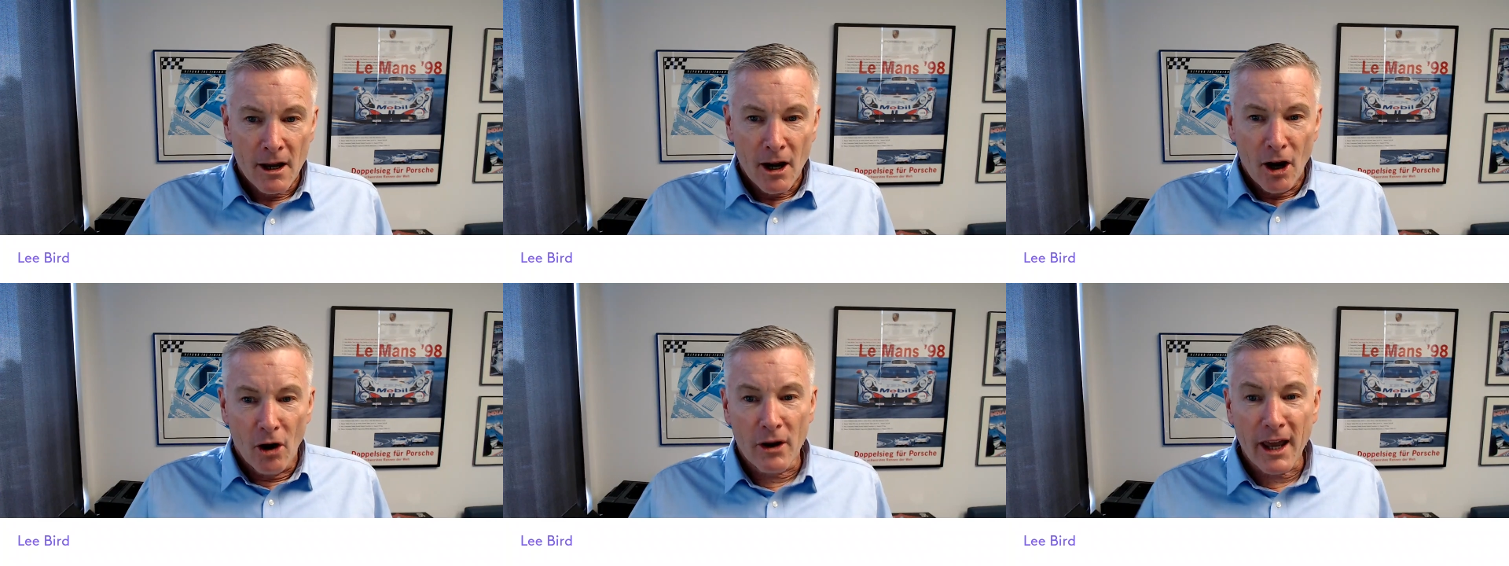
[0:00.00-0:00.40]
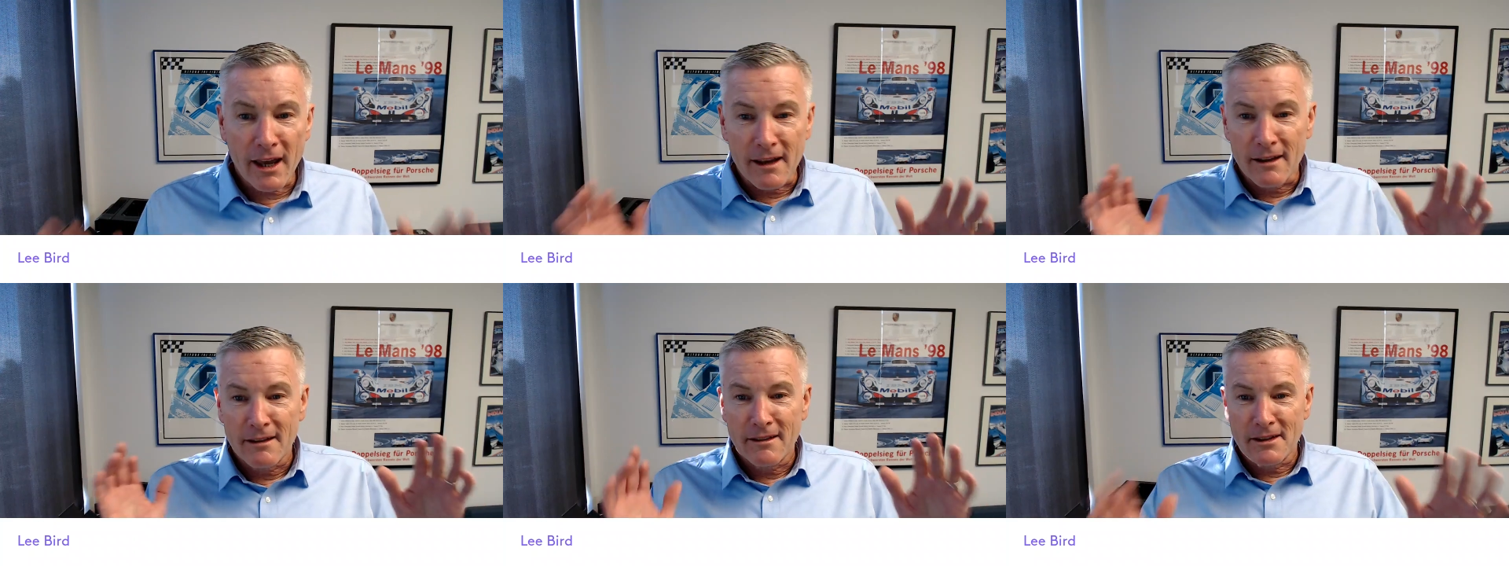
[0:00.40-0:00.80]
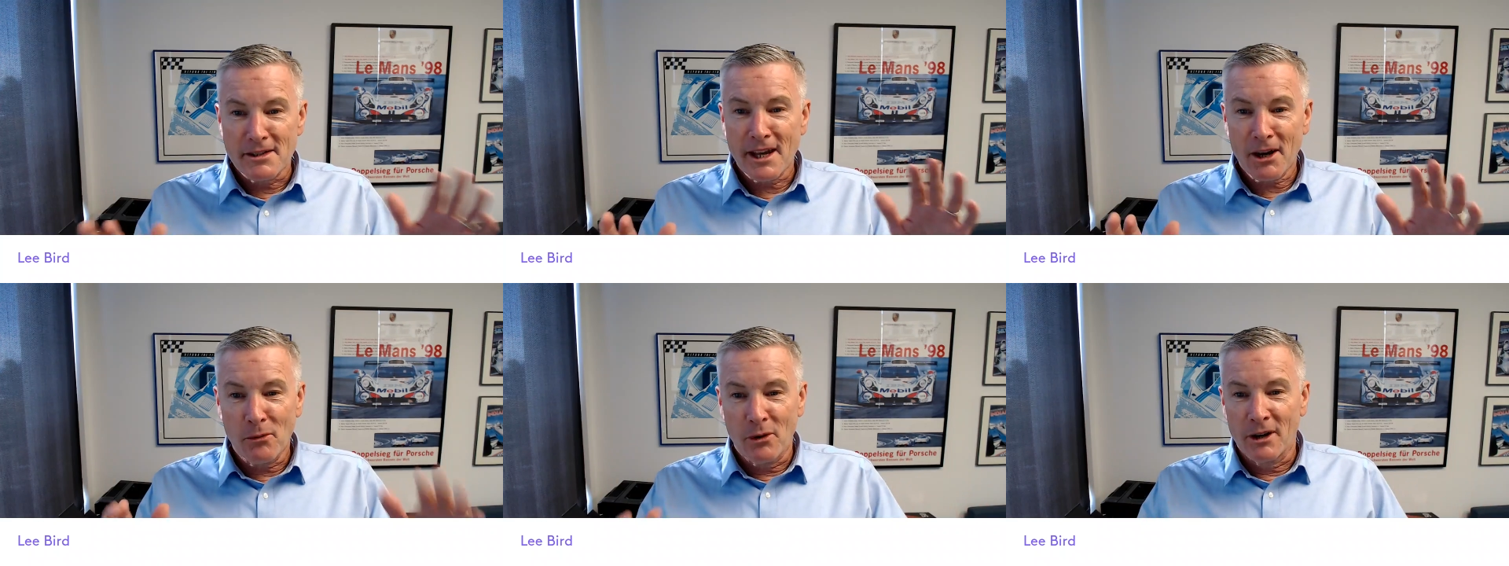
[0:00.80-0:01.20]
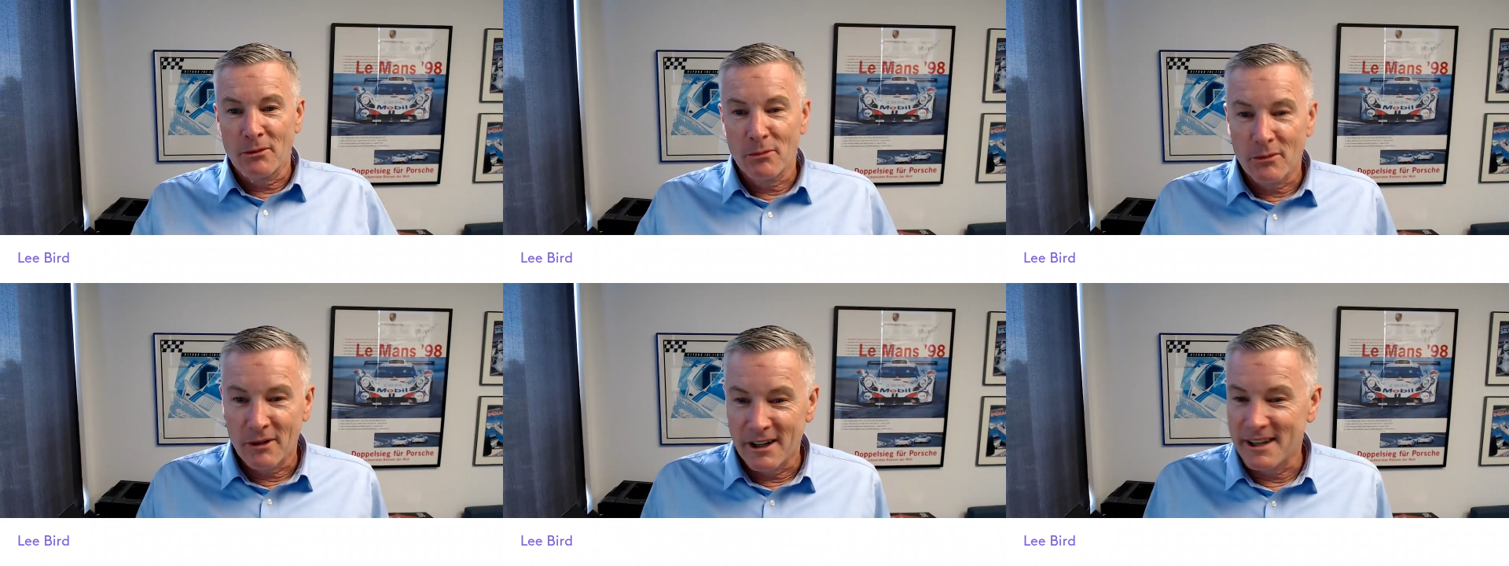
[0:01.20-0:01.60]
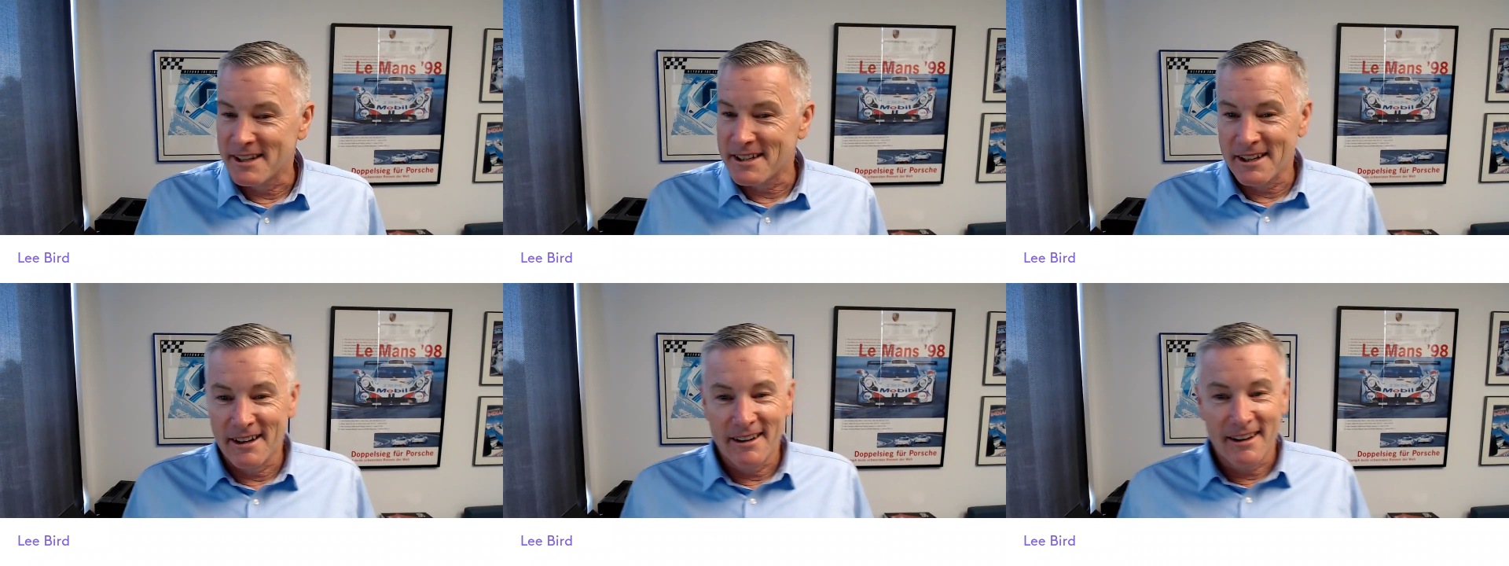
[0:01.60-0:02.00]
Okay, the second one,
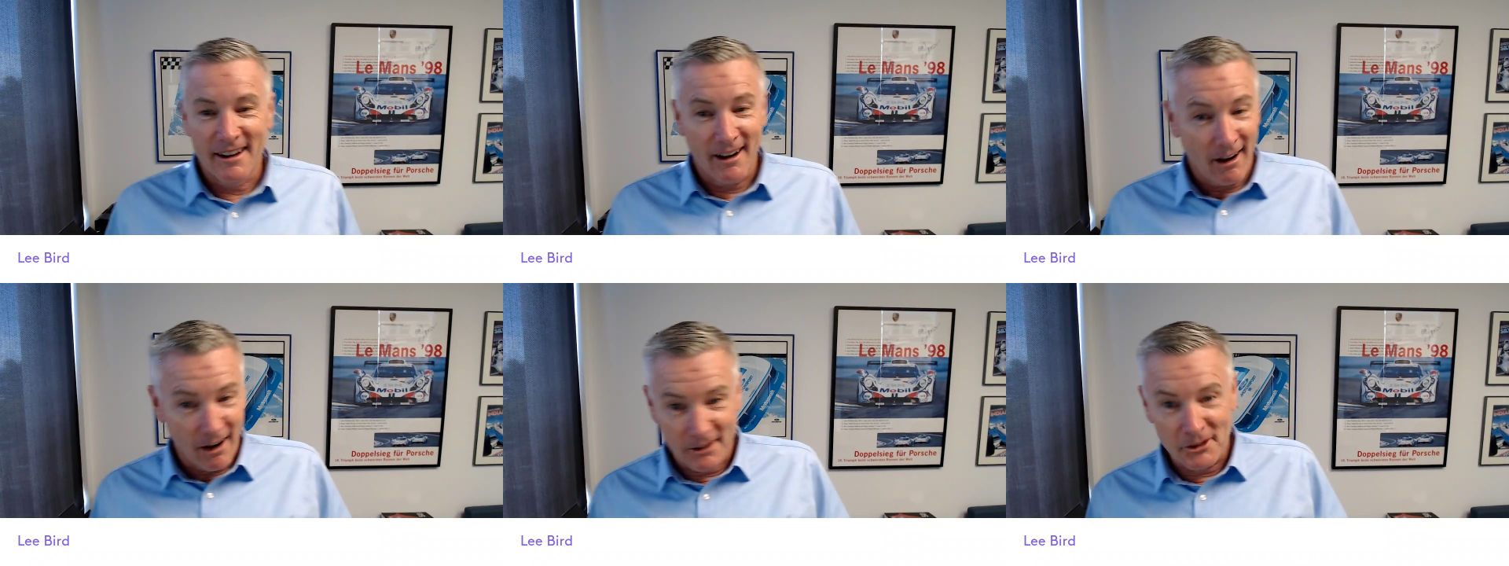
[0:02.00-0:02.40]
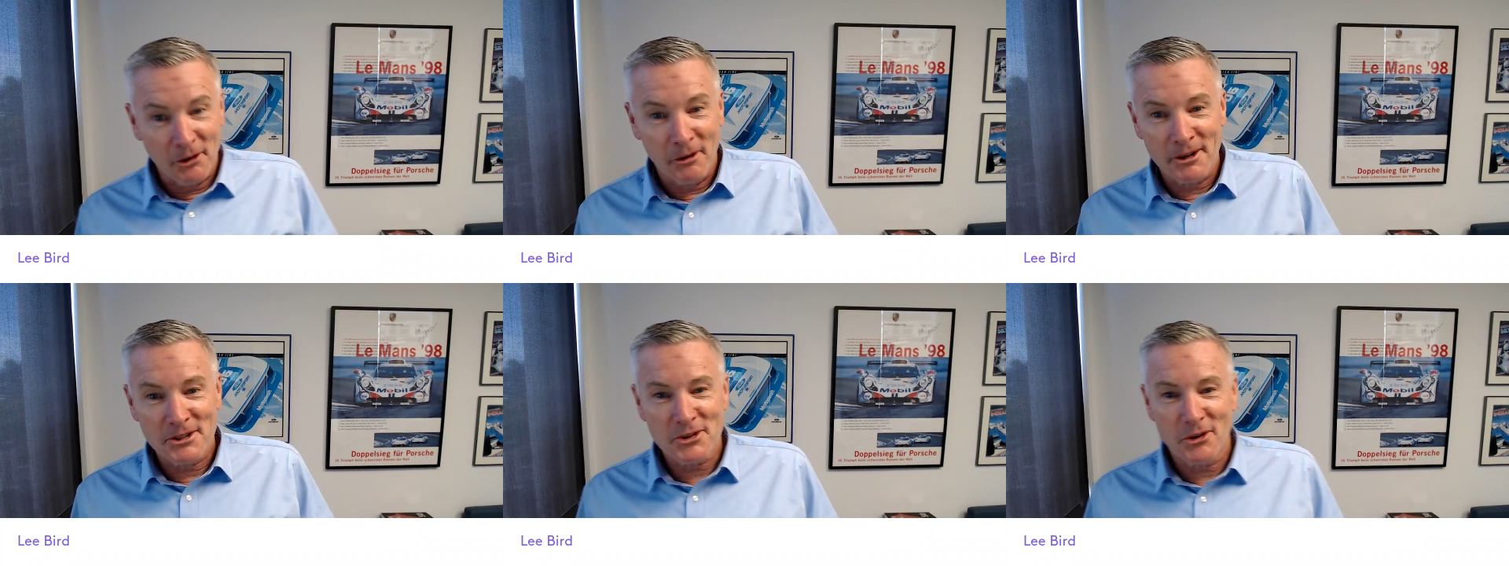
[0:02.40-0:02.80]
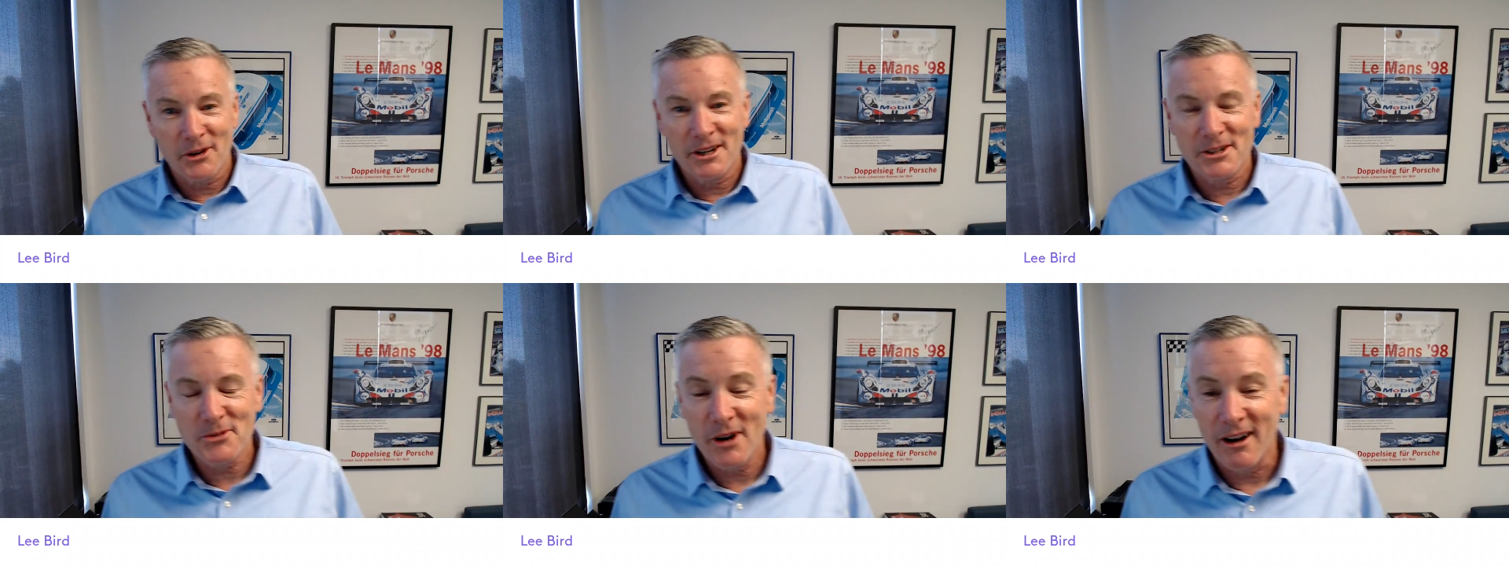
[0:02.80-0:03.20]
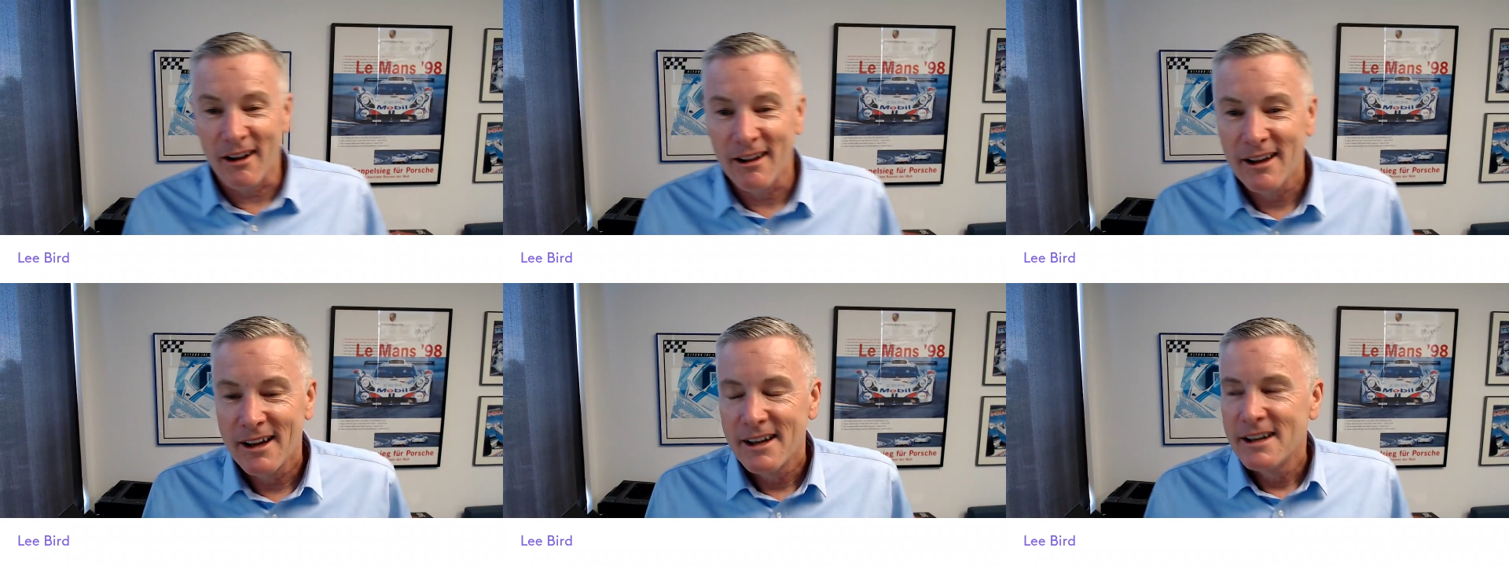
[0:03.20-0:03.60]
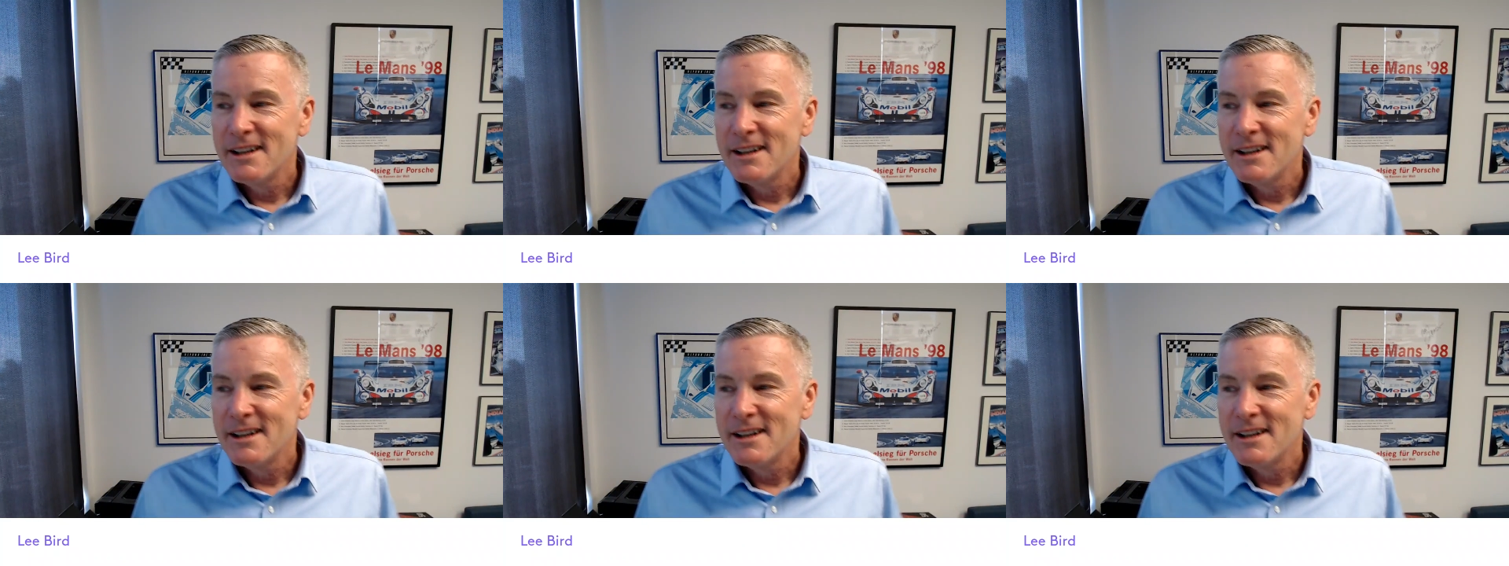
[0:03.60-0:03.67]
it's an ongoing story as well.